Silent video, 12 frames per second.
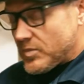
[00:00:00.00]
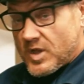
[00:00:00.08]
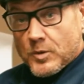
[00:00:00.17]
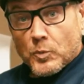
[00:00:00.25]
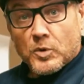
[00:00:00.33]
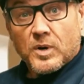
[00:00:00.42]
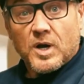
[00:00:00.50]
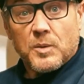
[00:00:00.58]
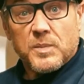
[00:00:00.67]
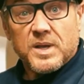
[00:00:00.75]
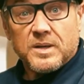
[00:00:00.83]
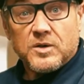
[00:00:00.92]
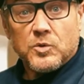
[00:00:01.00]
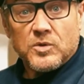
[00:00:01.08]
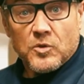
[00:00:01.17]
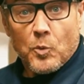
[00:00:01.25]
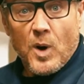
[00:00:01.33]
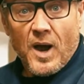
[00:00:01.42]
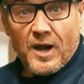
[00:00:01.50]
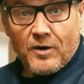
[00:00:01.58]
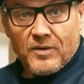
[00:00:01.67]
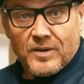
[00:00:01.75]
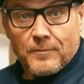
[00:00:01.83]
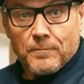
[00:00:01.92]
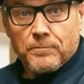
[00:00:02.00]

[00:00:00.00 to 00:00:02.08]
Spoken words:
then we're going to be doing the wiring.